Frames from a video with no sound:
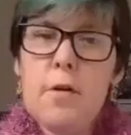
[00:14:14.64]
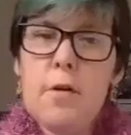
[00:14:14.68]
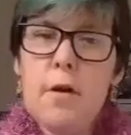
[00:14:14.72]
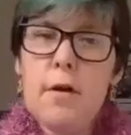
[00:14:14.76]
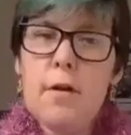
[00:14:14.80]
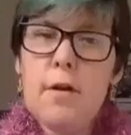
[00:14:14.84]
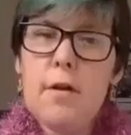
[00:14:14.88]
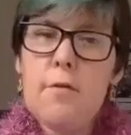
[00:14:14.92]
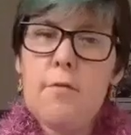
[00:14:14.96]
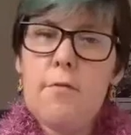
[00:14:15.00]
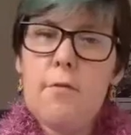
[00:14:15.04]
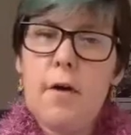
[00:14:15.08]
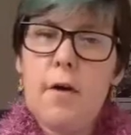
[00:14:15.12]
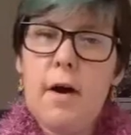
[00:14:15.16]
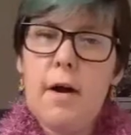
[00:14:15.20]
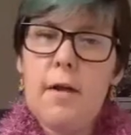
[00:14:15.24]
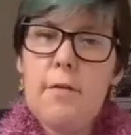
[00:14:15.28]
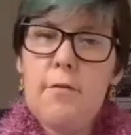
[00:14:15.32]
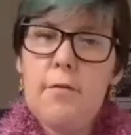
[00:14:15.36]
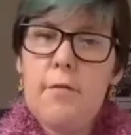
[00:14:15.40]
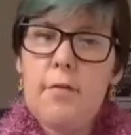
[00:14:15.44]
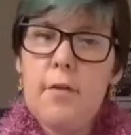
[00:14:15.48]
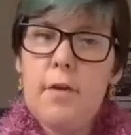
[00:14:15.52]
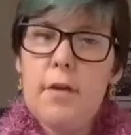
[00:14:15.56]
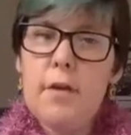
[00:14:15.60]
got
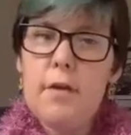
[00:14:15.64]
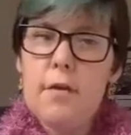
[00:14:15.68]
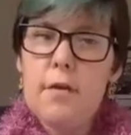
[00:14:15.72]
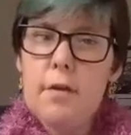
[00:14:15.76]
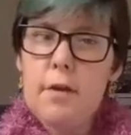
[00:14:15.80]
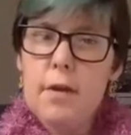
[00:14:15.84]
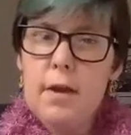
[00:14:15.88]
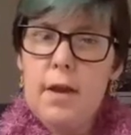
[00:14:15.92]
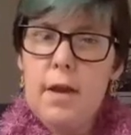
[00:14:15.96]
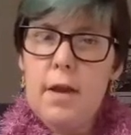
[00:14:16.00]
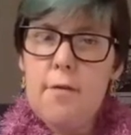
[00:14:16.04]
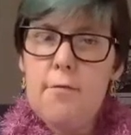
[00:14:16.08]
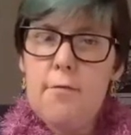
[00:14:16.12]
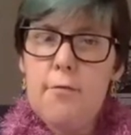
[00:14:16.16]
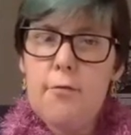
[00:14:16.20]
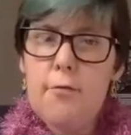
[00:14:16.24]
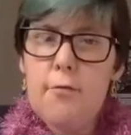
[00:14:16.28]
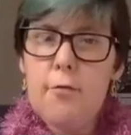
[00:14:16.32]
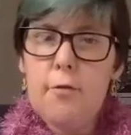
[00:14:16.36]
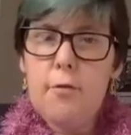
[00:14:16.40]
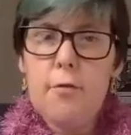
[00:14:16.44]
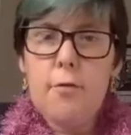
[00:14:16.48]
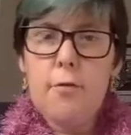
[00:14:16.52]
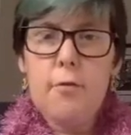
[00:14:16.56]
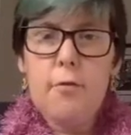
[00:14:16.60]
advice that you'd give
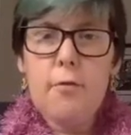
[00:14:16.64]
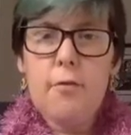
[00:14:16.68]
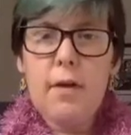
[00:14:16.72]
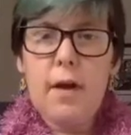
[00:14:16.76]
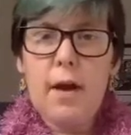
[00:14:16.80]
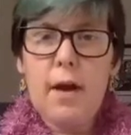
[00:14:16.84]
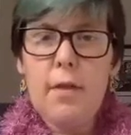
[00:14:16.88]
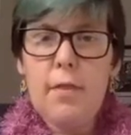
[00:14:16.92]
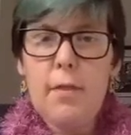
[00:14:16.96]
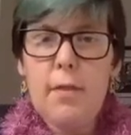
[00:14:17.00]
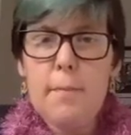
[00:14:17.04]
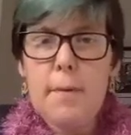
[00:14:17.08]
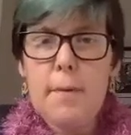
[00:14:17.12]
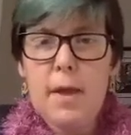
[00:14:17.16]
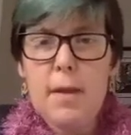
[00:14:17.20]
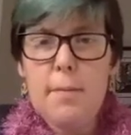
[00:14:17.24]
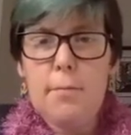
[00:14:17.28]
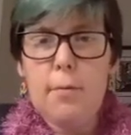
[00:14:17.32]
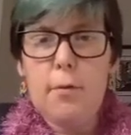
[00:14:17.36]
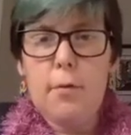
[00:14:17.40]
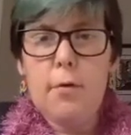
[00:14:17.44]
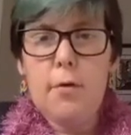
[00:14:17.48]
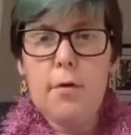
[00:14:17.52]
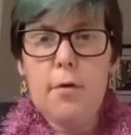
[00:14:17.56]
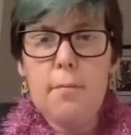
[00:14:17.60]
to other
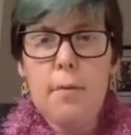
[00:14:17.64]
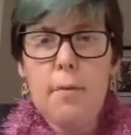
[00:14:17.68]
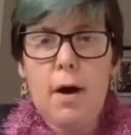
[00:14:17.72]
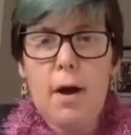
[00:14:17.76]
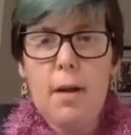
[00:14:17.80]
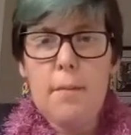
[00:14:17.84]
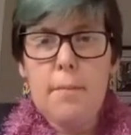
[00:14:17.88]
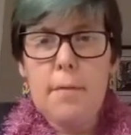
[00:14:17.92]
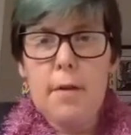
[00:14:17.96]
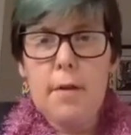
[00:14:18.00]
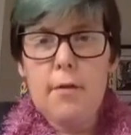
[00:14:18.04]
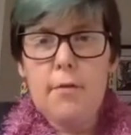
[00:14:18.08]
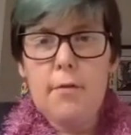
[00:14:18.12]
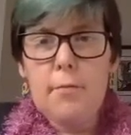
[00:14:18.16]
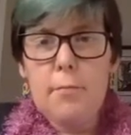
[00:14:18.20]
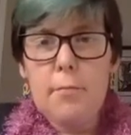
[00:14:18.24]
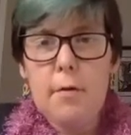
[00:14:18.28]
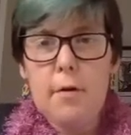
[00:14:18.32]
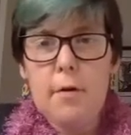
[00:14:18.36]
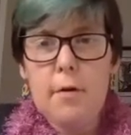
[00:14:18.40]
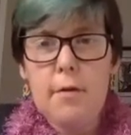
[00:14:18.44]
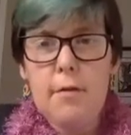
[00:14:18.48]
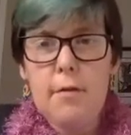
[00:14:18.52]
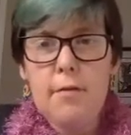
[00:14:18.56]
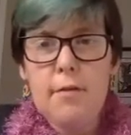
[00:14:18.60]
people who might be
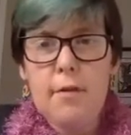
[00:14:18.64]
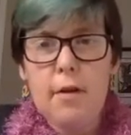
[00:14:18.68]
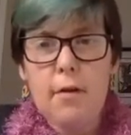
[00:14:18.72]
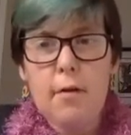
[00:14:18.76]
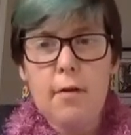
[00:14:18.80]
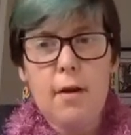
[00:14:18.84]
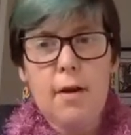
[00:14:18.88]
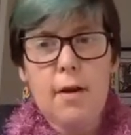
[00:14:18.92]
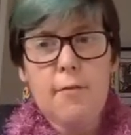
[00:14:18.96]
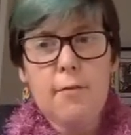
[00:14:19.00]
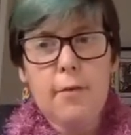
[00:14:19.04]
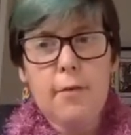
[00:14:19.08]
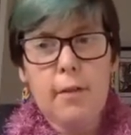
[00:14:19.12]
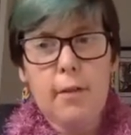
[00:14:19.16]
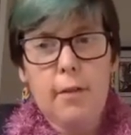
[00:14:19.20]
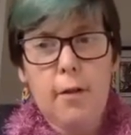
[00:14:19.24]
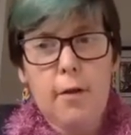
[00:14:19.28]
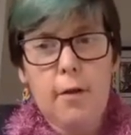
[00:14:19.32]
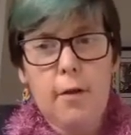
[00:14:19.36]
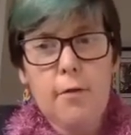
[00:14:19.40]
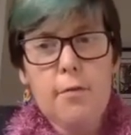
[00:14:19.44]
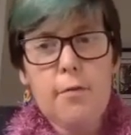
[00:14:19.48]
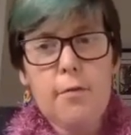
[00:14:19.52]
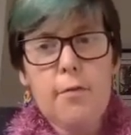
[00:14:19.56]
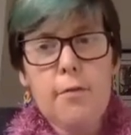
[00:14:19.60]
experiencing grief and
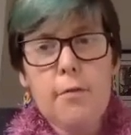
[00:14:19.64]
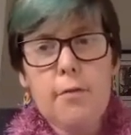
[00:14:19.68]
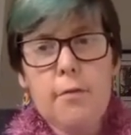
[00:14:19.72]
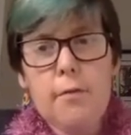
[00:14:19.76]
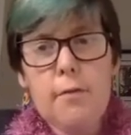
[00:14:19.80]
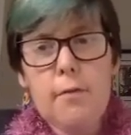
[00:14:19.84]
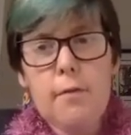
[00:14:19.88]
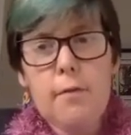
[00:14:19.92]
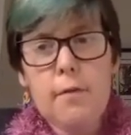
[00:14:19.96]
loss?